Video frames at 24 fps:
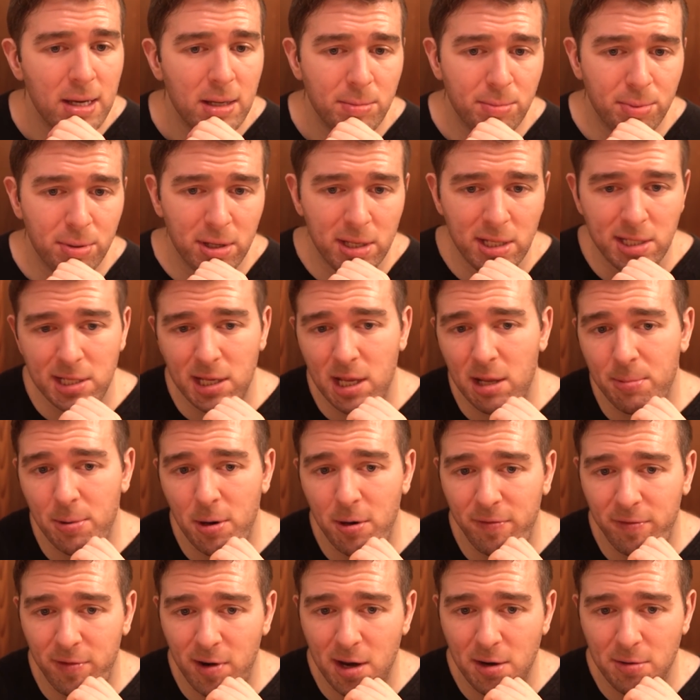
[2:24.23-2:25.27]
Please help
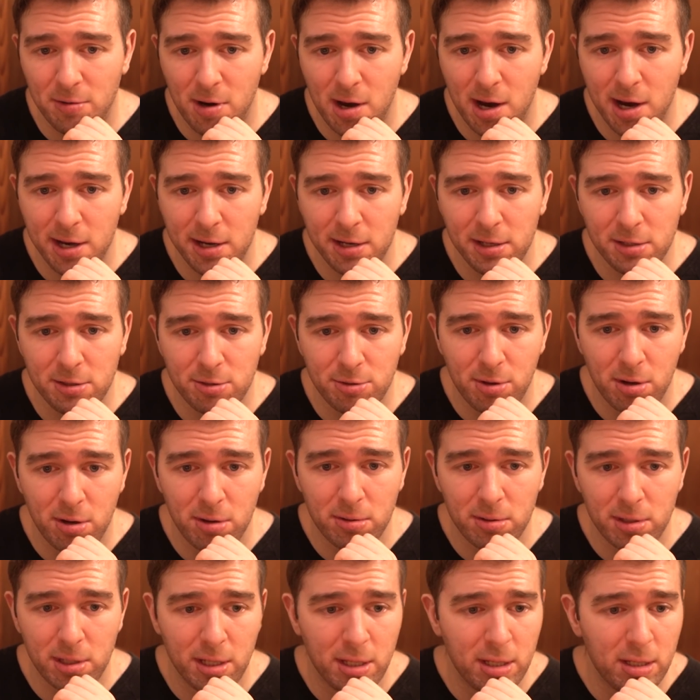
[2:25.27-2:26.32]
our friend Ryan
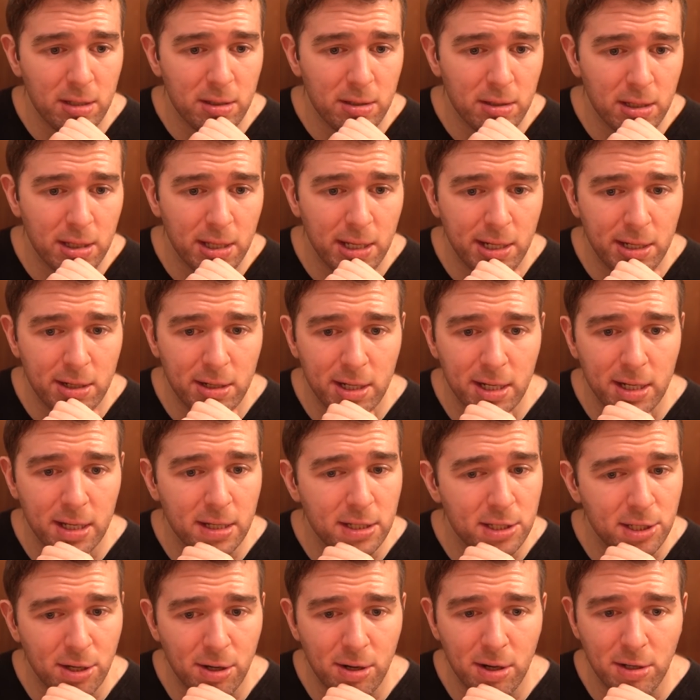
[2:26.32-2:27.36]
Crowley. Larry
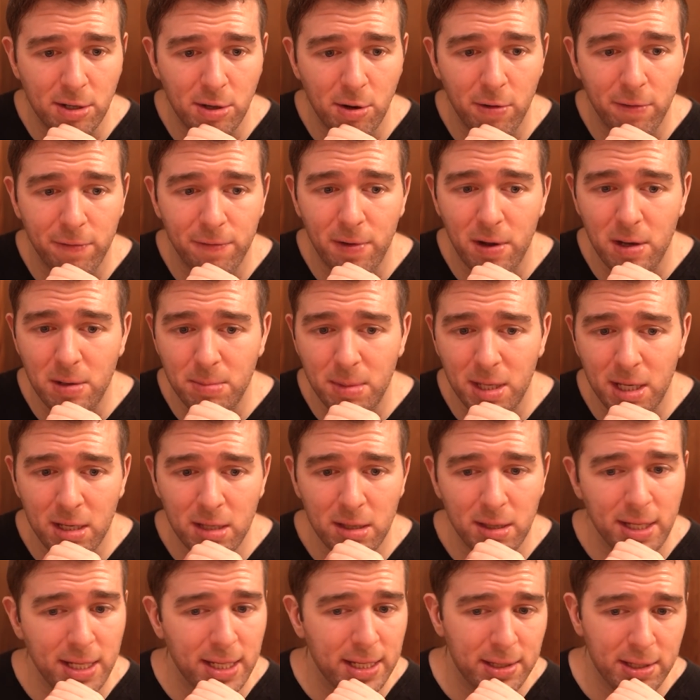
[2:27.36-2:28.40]
has started
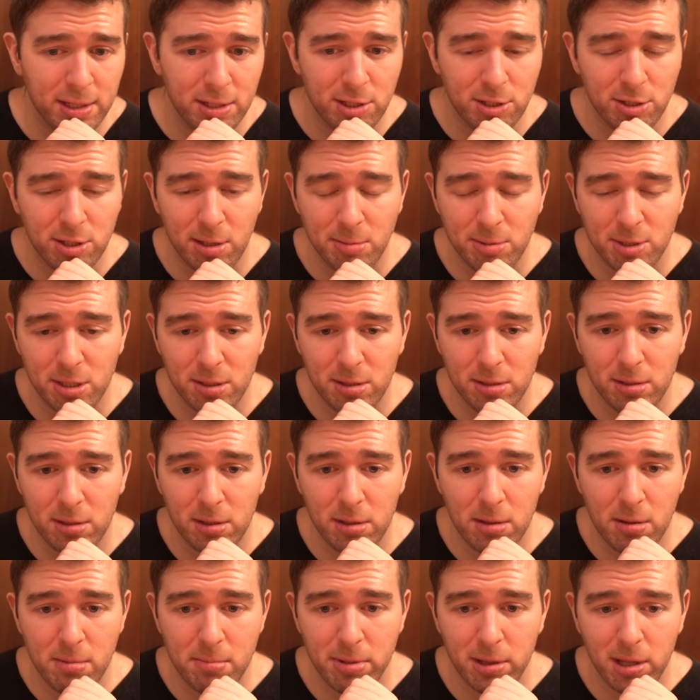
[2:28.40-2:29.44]
GoFundMe. Link in the
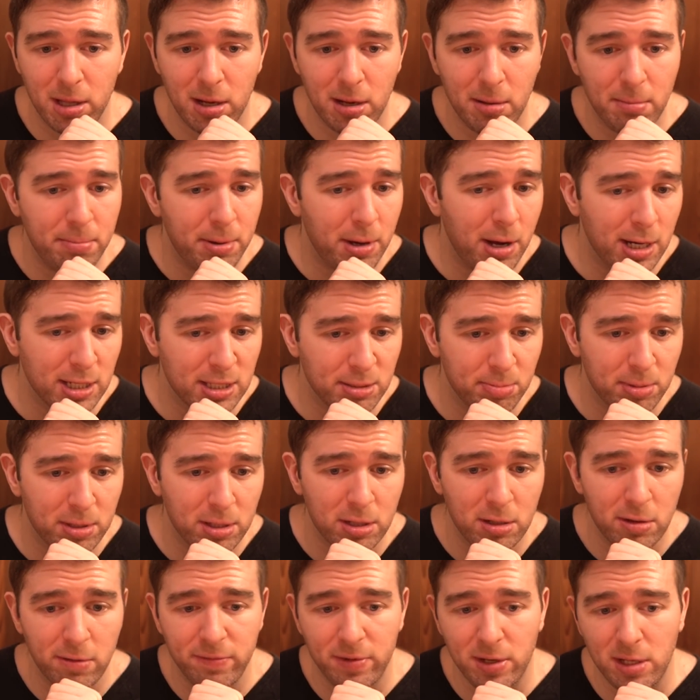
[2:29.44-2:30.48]
description box
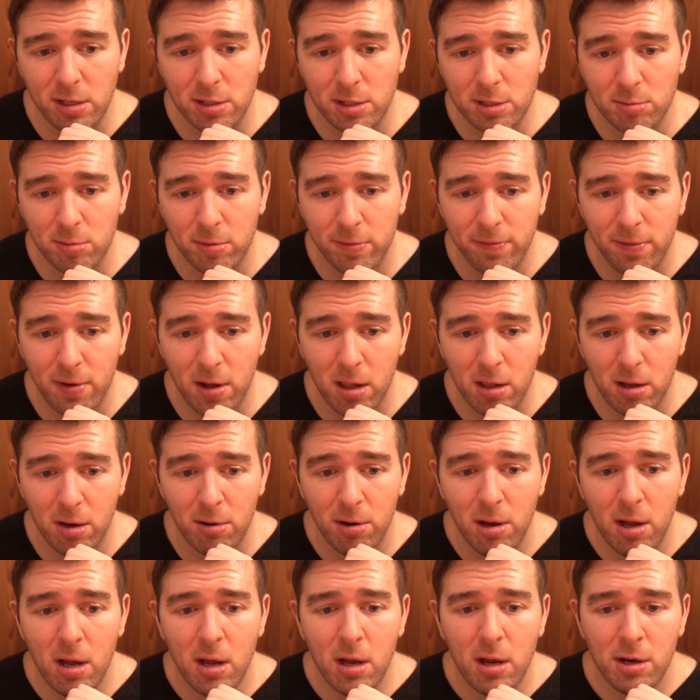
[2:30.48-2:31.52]
below. Videos will
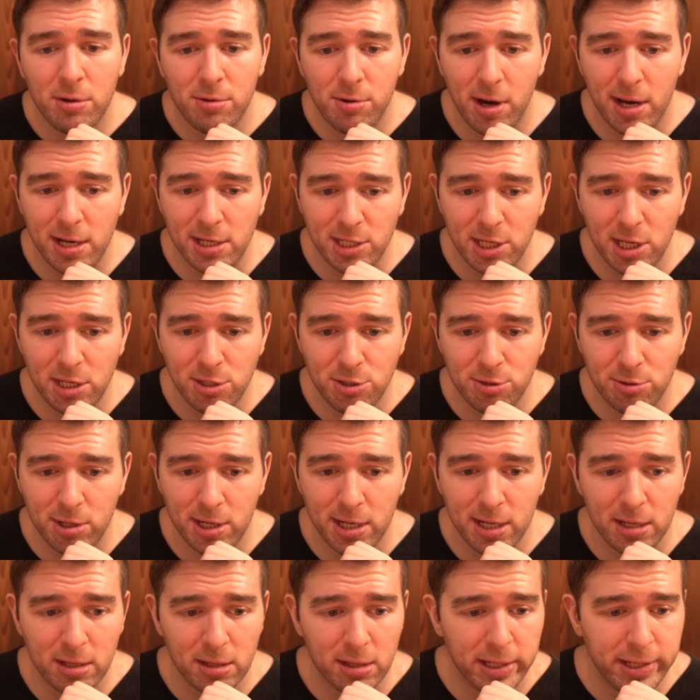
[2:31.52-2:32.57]
follow. Ryan's
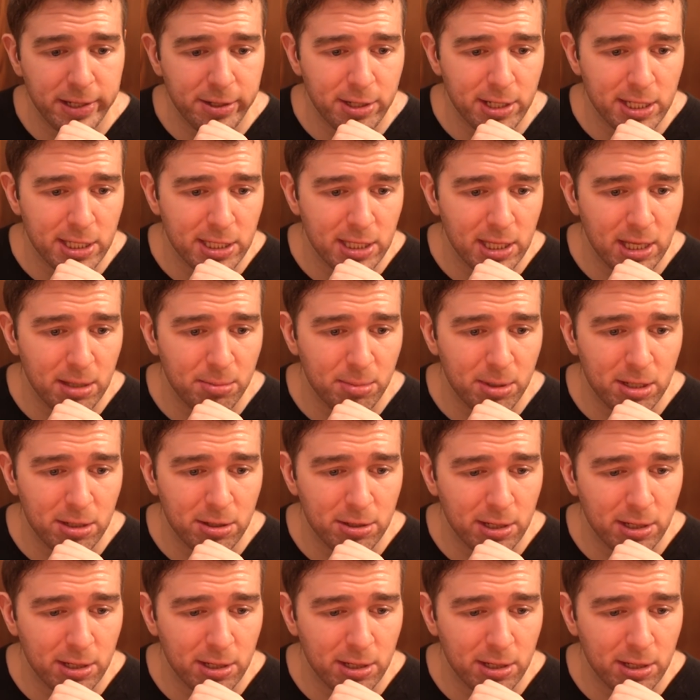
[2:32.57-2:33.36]
injury, Larry's statement.